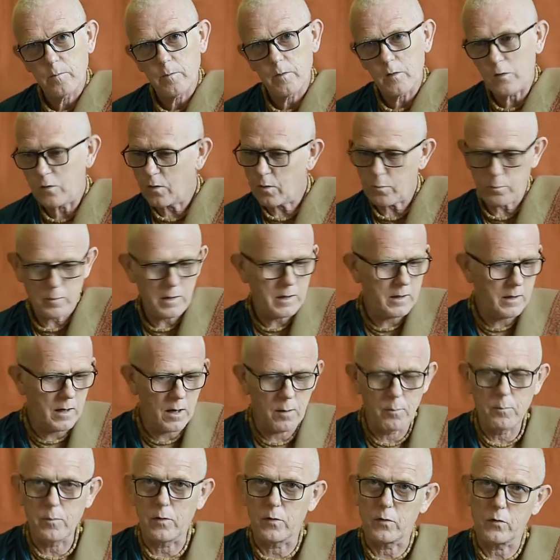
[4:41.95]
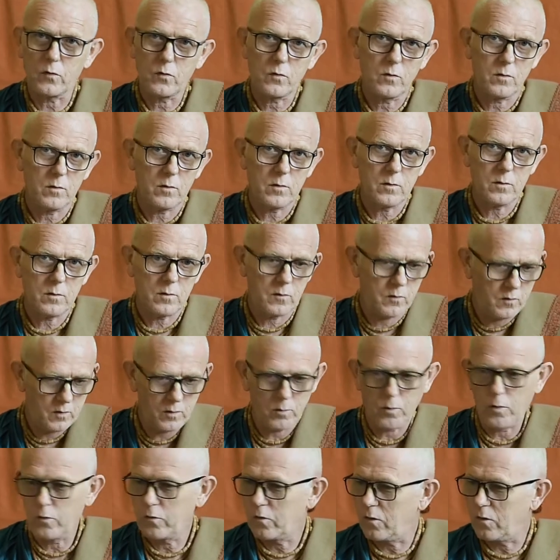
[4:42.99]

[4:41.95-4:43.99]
there's not many numbers, 0